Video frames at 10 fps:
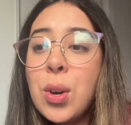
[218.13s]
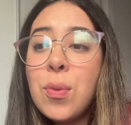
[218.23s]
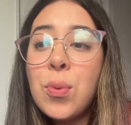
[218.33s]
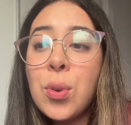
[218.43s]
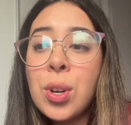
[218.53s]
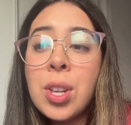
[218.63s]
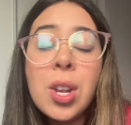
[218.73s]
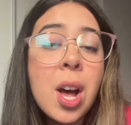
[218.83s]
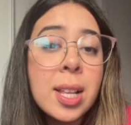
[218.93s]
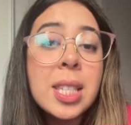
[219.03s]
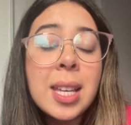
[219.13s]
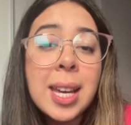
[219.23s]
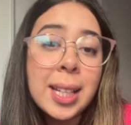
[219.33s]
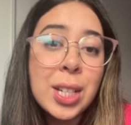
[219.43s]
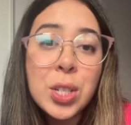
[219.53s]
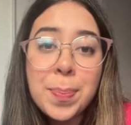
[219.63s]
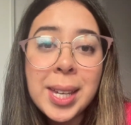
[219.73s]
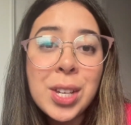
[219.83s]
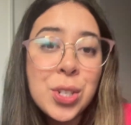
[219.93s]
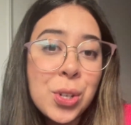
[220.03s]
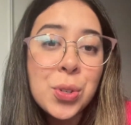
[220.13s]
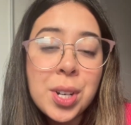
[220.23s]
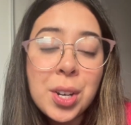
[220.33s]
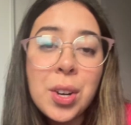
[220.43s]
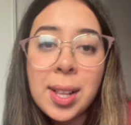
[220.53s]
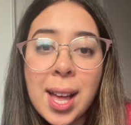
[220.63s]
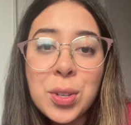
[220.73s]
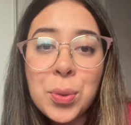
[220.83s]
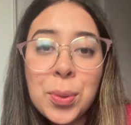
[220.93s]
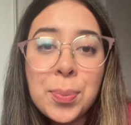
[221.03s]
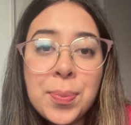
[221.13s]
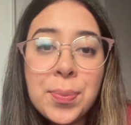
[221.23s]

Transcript: for the non-English speaking children in her classroom.